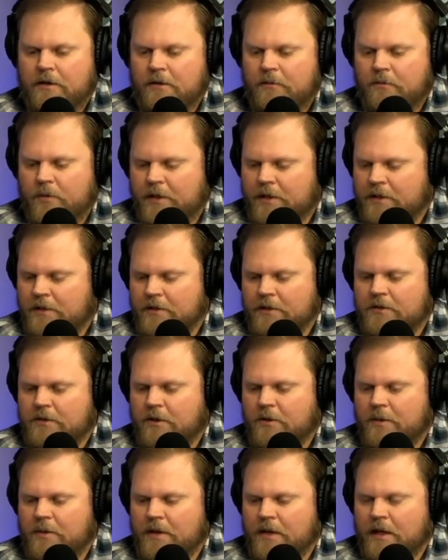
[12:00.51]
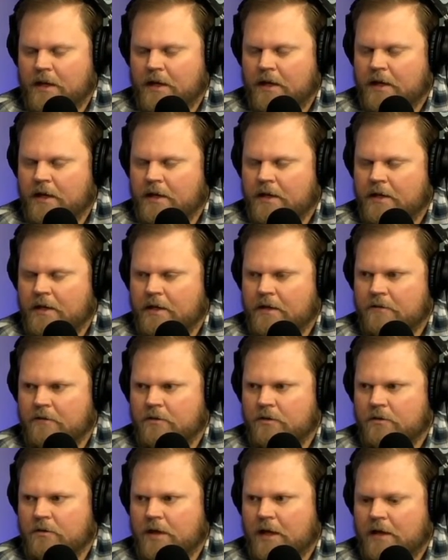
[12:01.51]
We didn't determine that, hey, if
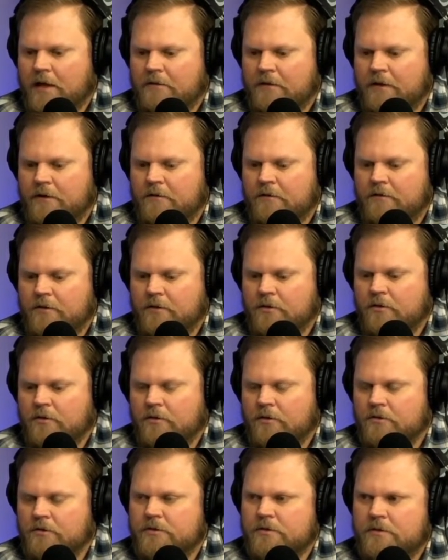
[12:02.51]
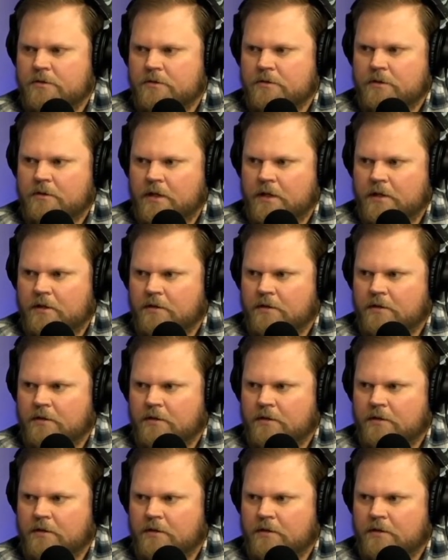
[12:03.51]
you laugh at funerals, like